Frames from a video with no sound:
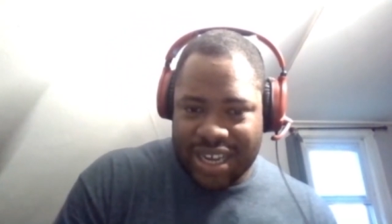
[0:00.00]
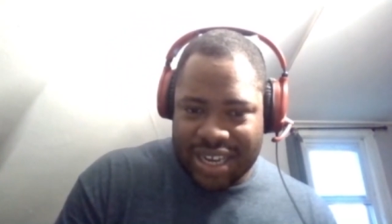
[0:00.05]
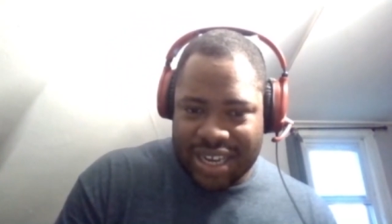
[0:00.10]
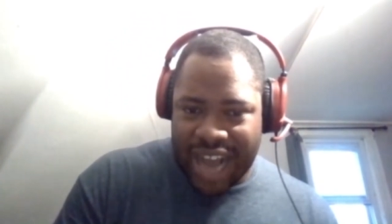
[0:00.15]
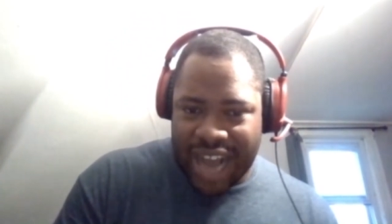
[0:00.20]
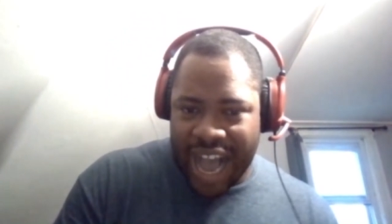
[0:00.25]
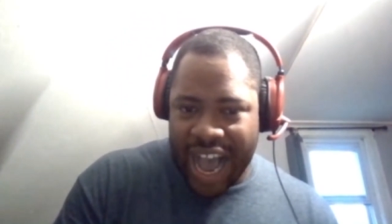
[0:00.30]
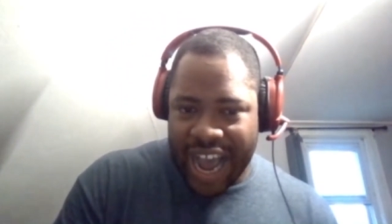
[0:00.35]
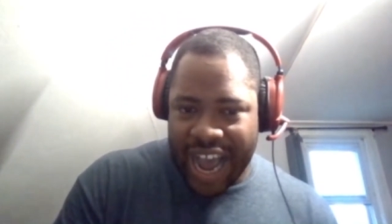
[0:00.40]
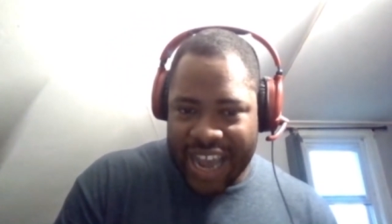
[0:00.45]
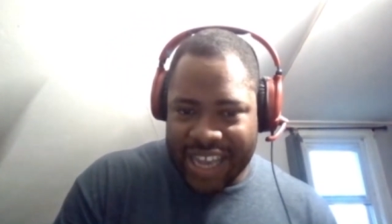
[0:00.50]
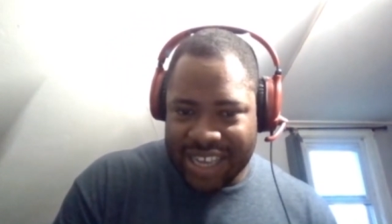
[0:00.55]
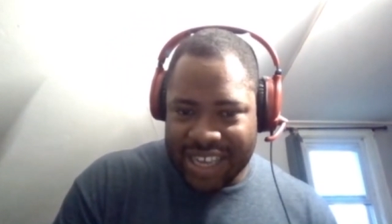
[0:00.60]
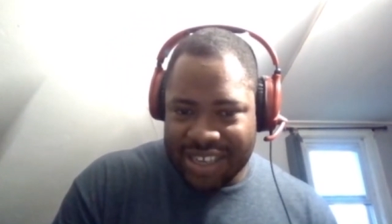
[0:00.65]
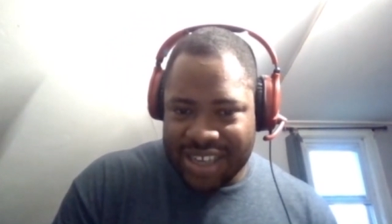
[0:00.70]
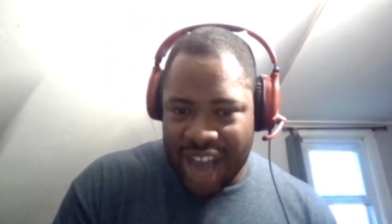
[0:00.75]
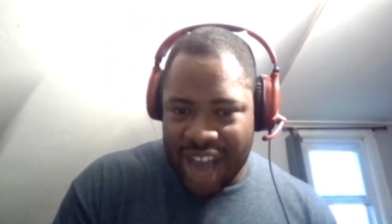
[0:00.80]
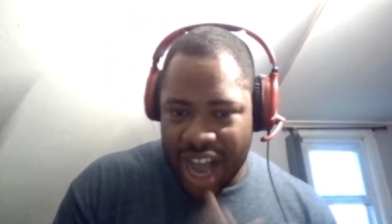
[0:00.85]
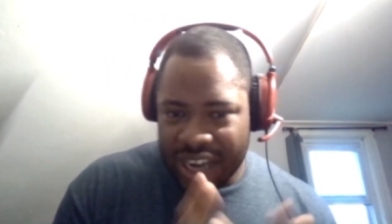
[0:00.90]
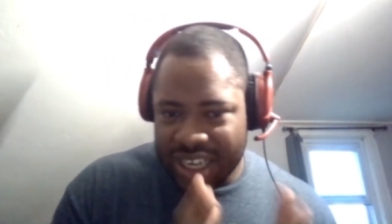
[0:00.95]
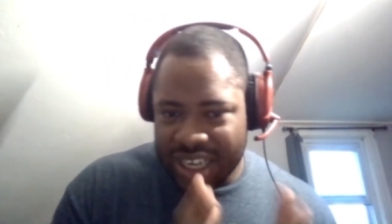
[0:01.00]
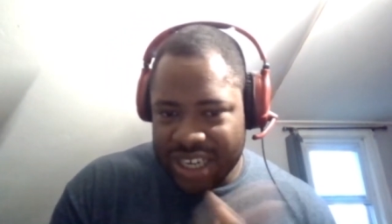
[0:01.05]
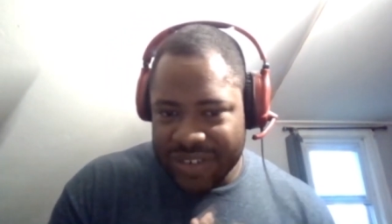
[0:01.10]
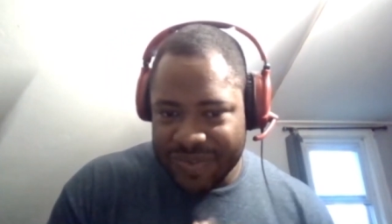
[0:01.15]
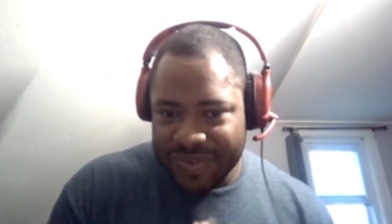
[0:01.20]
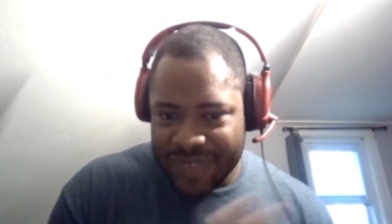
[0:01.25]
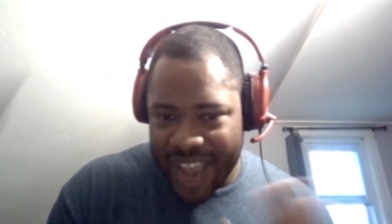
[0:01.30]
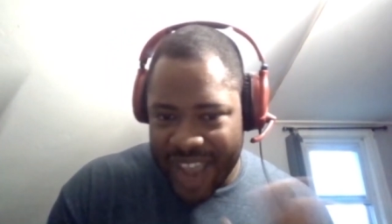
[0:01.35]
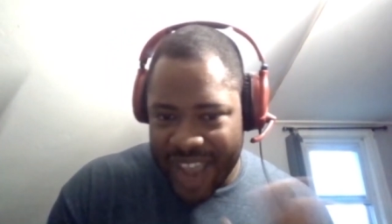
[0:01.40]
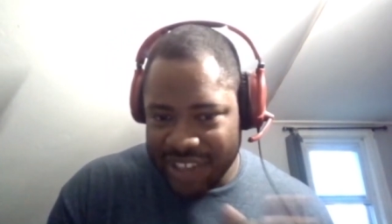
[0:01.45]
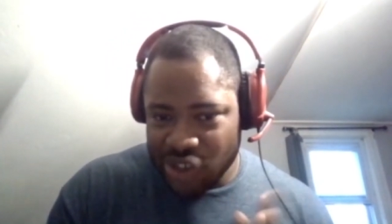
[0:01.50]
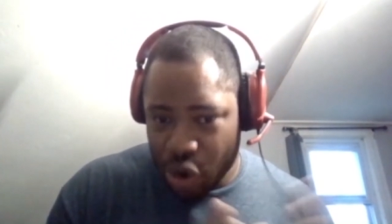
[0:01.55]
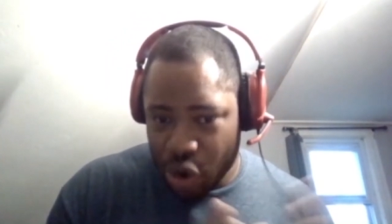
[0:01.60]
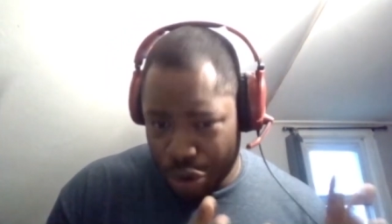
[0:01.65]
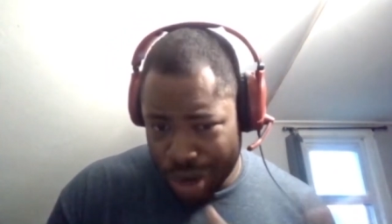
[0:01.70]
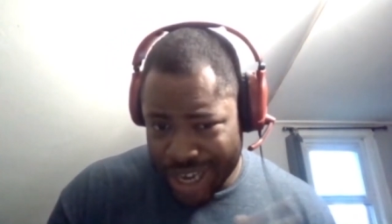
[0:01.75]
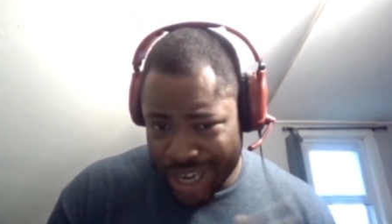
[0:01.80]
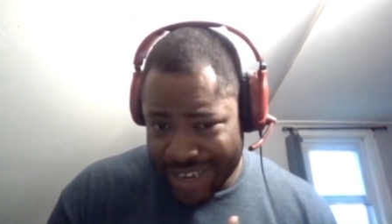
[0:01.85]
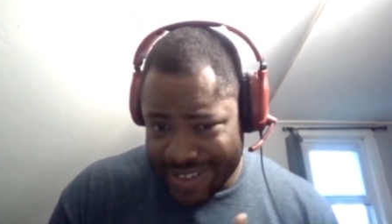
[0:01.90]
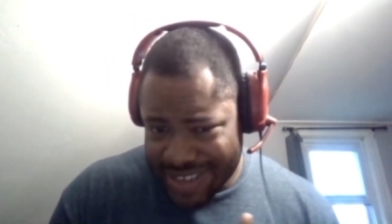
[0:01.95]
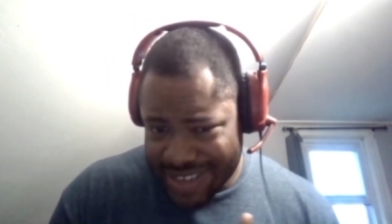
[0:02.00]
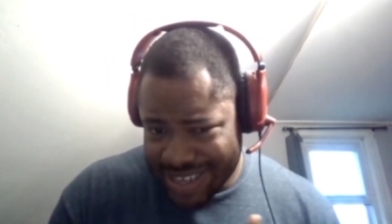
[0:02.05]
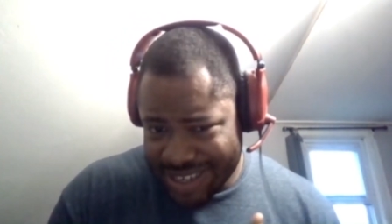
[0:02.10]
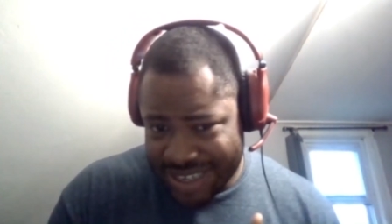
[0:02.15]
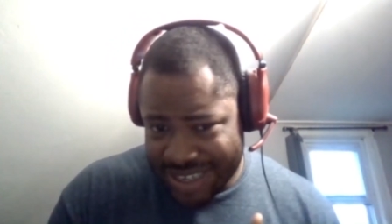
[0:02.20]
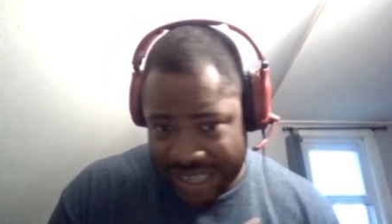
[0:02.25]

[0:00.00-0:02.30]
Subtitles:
high cognitive task oriented.